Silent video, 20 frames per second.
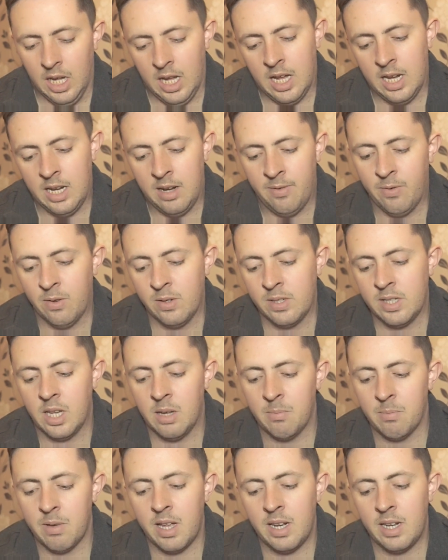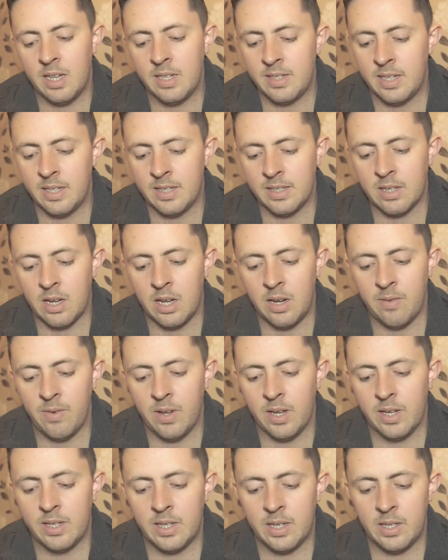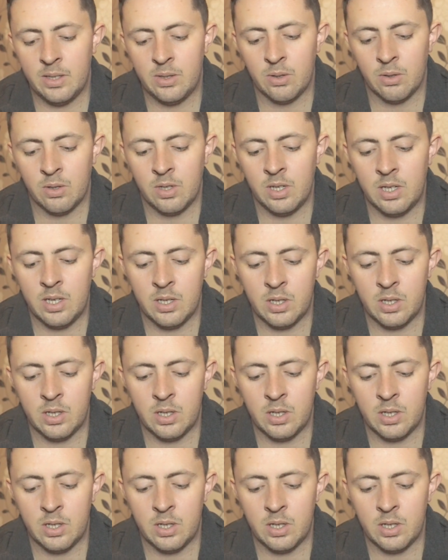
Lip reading: And the first thing I'm getting is it's kind of like the journey